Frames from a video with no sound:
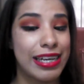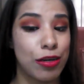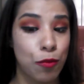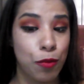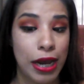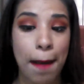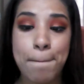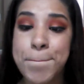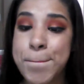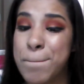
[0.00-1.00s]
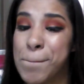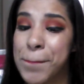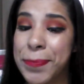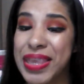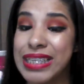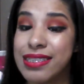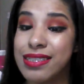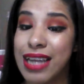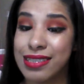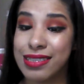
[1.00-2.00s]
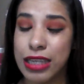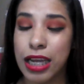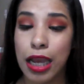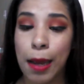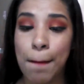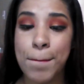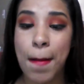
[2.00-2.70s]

and red. It's not sticky.